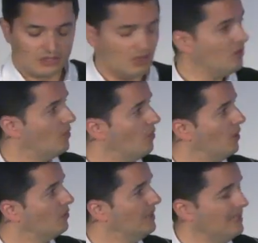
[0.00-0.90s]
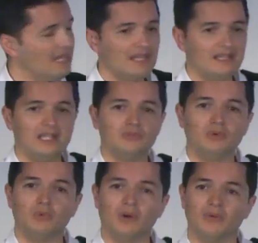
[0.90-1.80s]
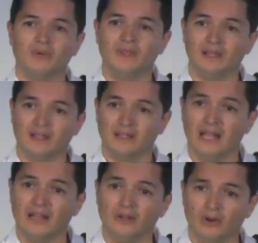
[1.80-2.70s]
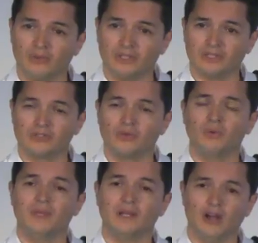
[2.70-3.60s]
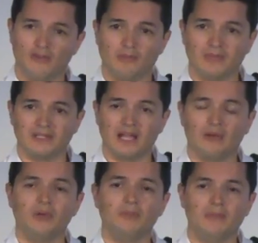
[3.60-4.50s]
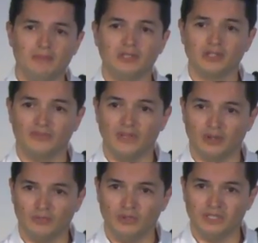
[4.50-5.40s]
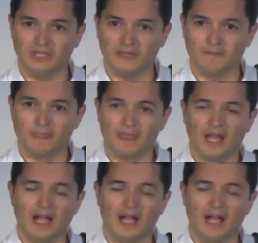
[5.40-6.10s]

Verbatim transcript: So what we did is we worked with the landowners, with the government, and with members of the community,